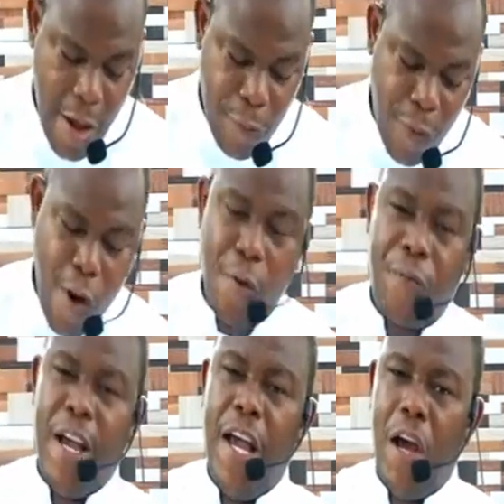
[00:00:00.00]

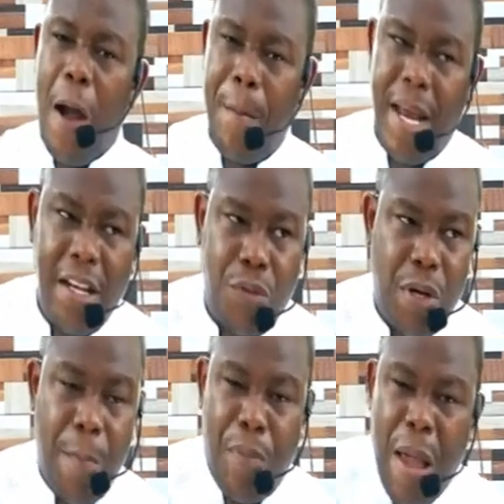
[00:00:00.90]
Fulfill your
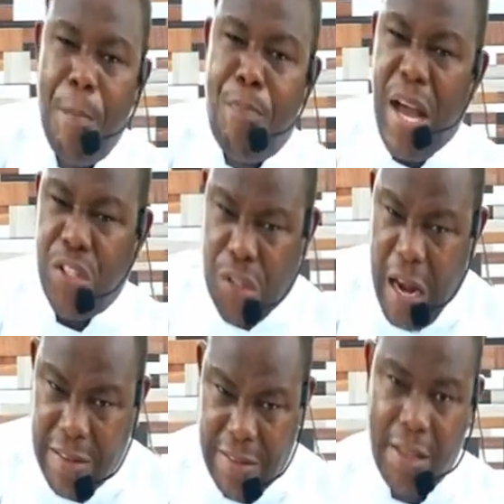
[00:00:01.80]
ministry. Be
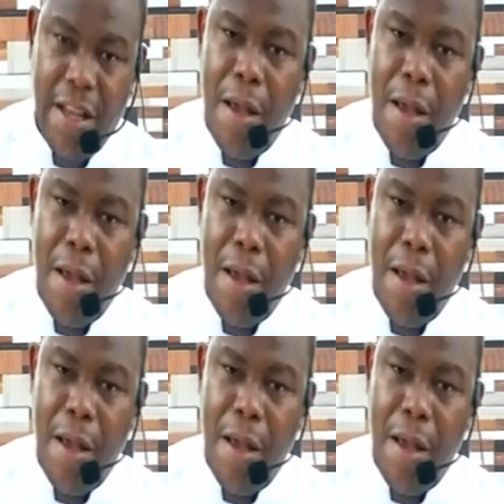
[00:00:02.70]
patient.